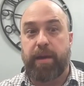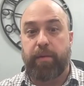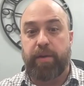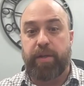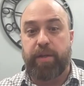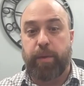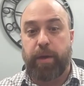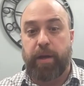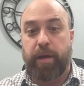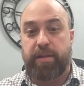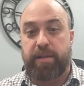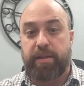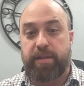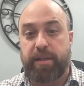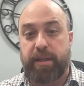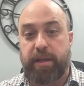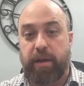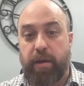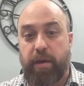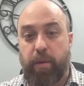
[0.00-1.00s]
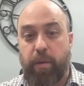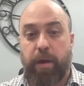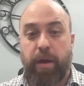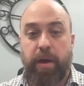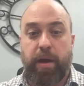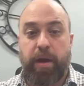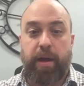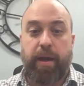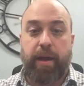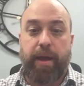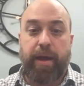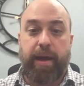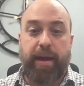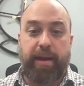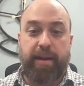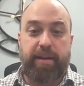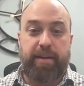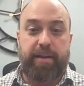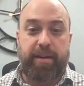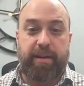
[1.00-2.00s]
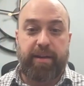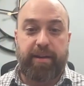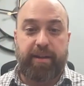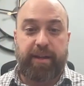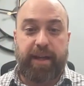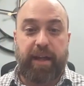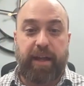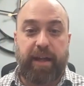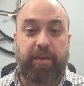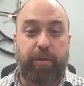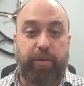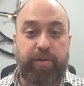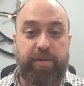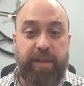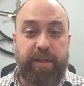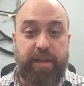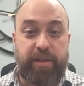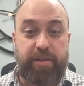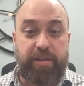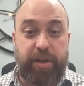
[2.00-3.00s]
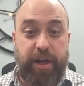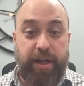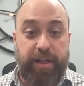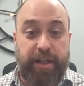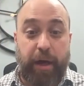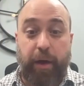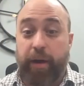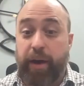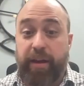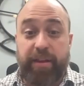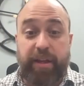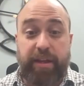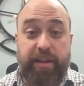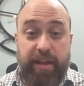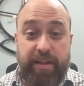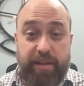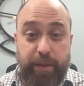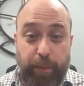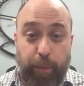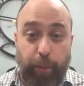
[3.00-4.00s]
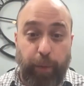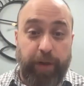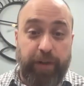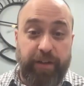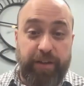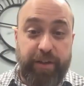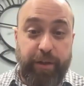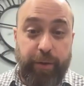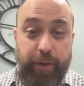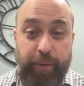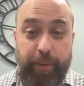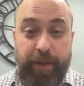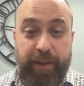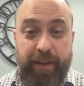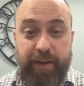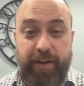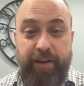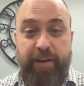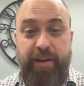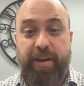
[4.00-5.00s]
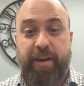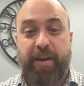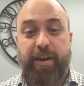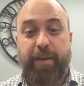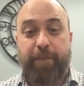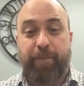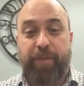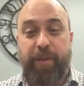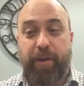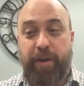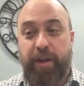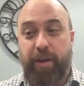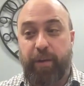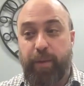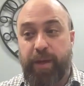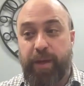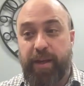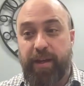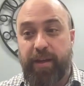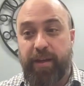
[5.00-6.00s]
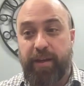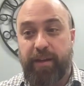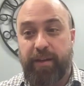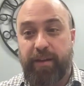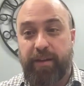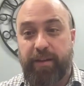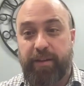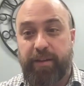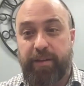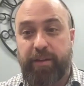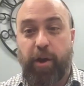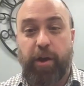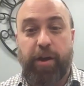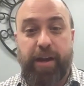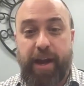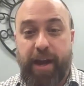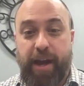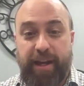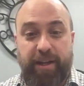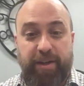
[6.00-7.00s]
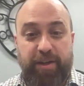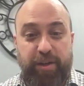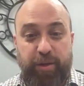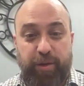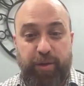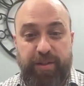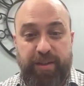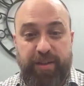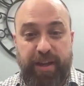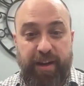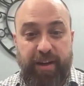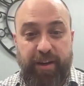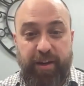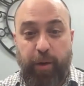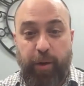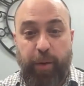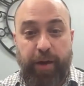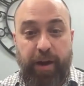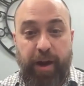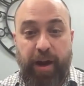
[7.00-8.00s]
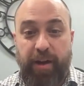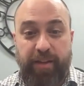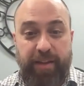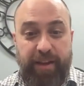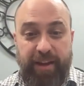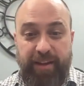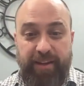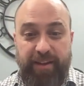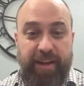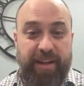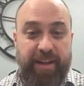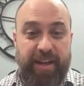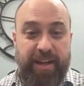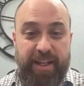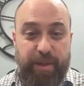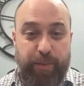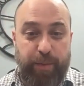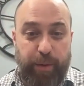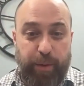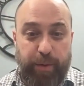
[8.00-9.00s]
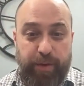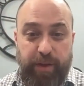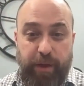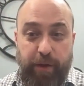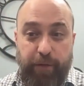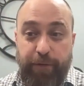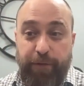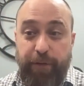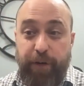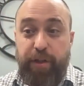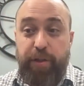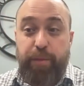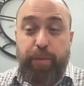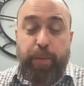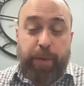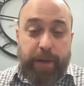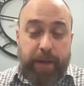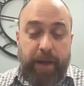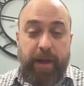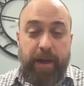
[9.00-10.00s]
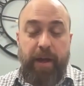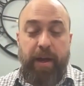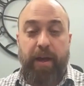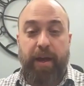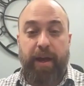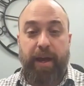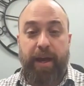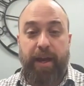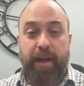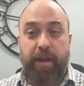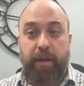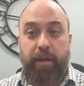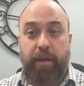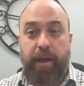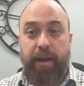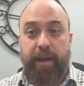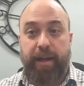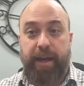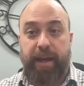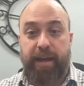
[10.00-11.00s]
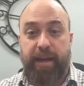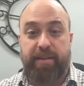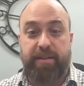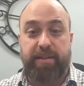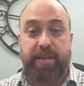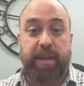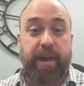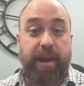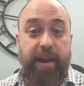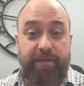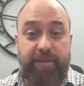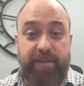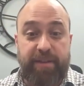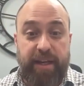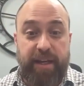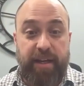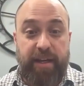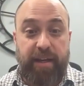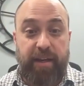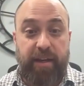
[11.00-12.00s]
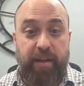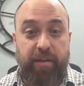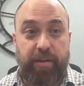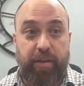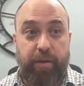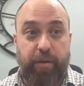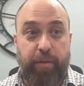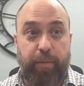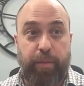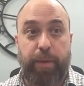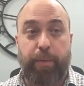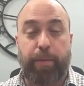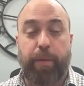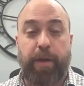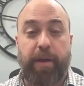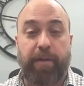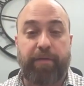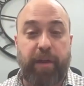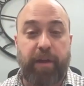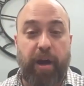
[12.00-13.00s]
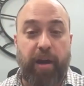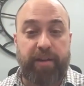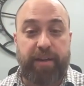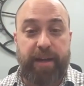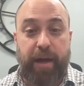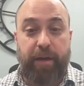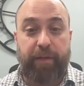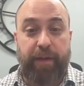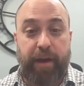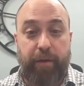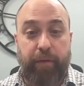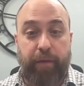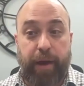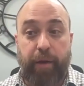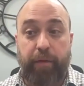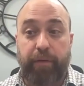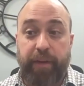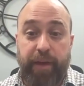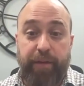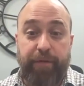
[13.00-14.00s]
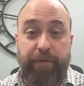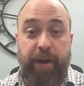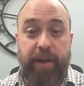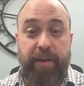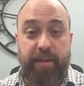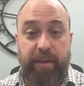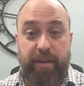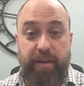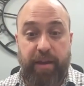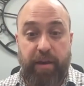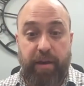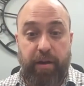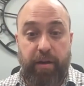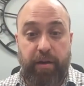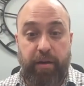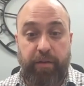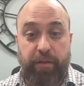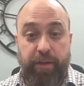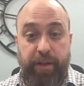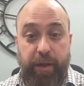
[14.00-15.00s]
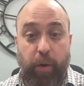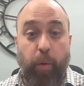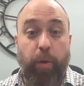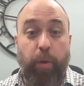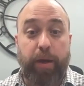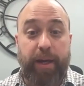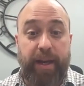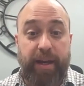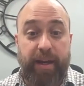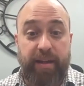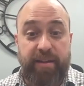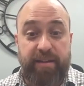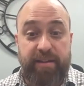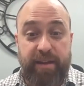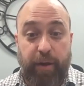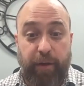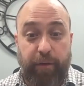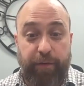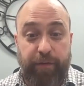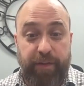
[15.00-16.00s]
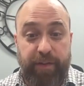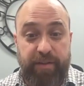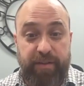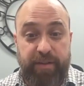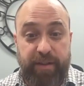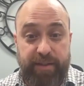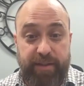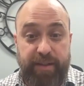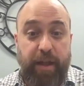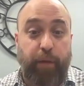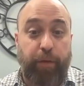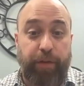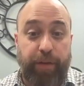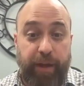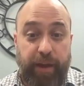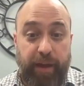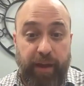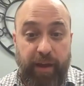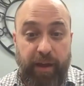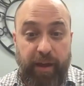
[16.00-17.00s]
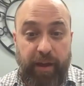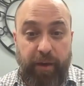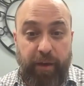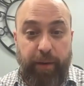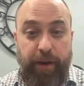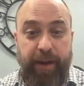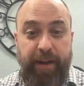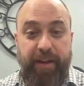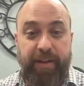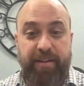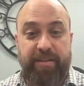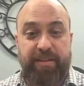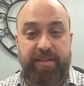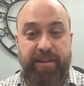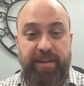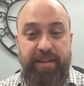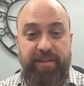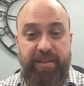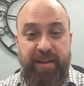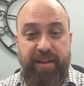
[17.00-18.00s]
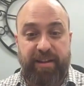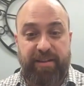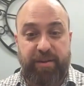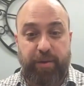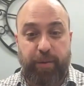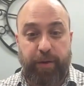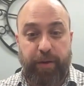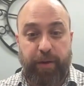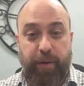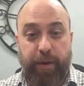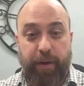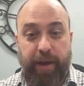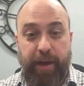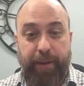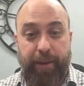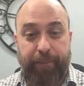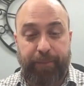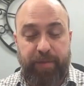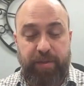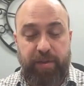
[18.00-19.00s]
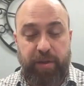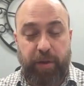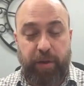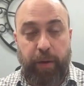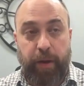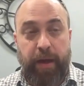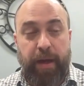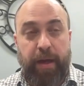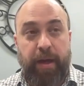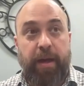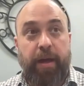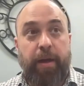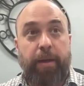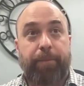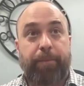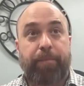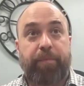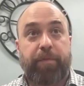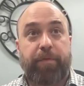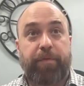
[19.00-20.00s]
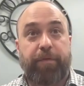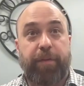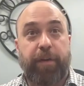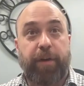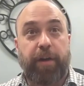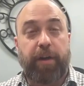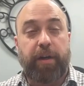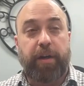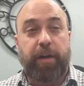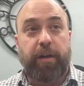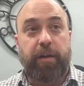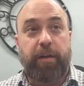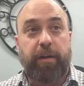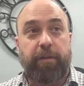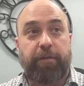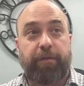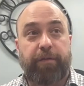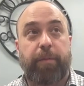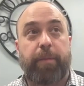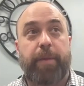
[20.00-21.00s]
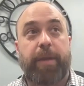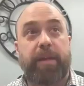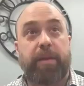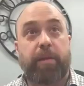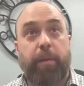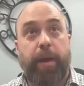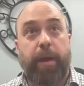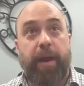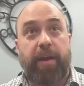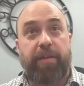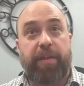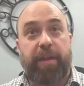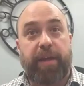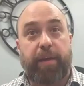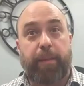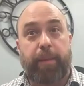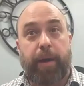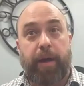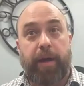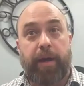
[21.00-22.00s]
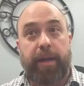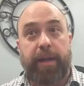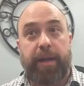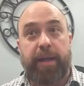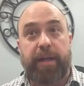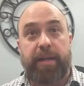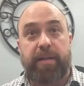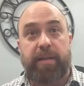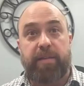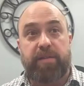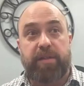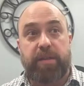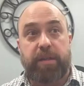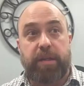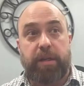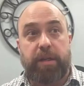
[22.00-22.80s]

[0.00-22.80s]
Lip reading: response is to go and get those things checked out. And I think that's important too. I mean, there can be cardiac issues that are going on that need to be resolved first, but in a lot of cases that I've seen, the people have gone down that route and they find that the organ itself is healthy, right? It's doing okay. So for me, the way I think about it is